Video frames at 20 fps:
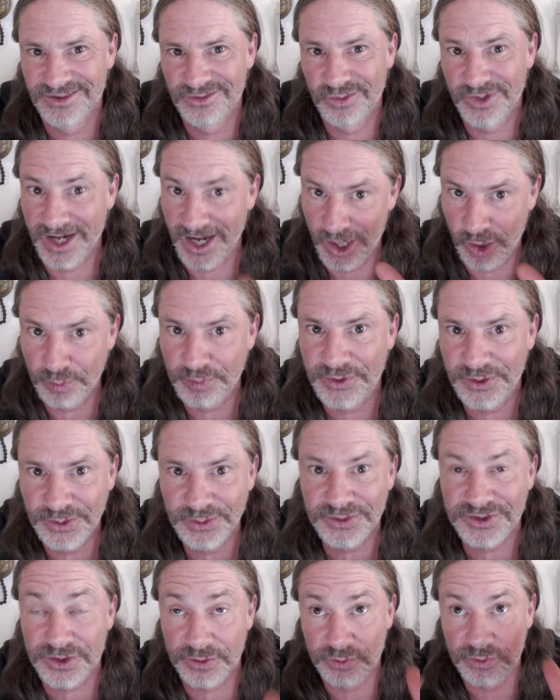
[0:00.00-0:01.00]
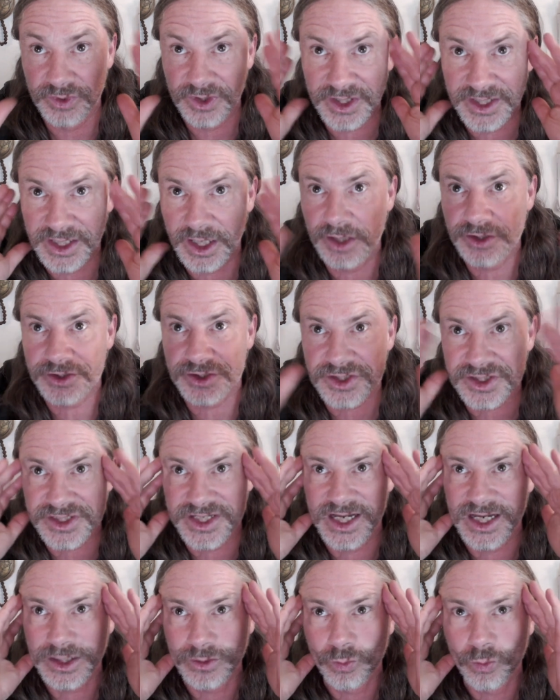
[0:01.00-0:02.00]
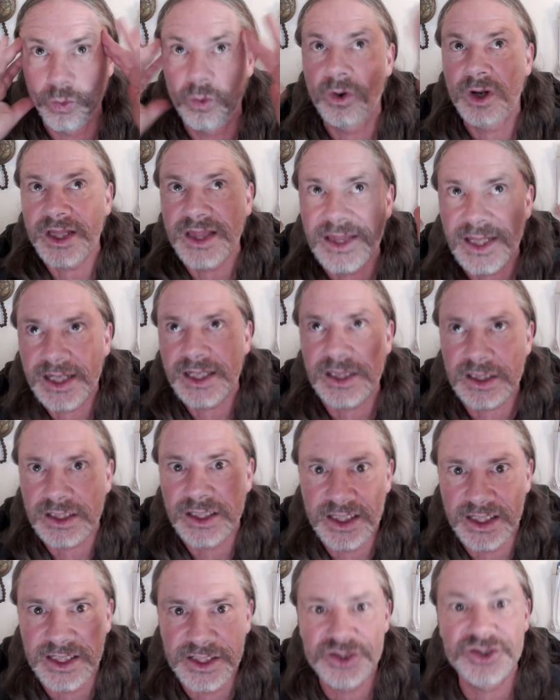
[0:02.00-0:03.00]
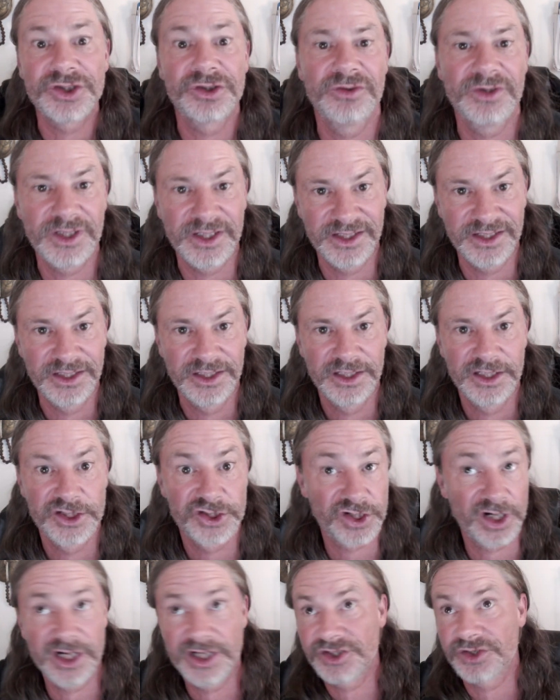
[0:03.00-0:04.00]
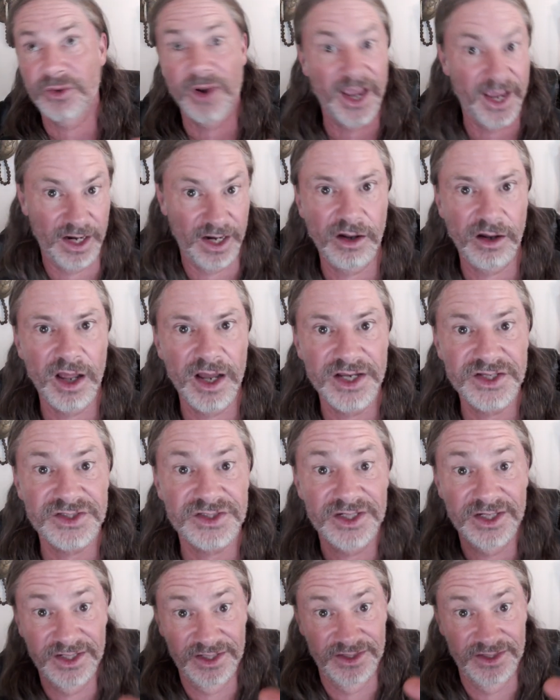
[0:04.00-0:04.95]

would help you to really understand what that thing is you're really trying to analyze?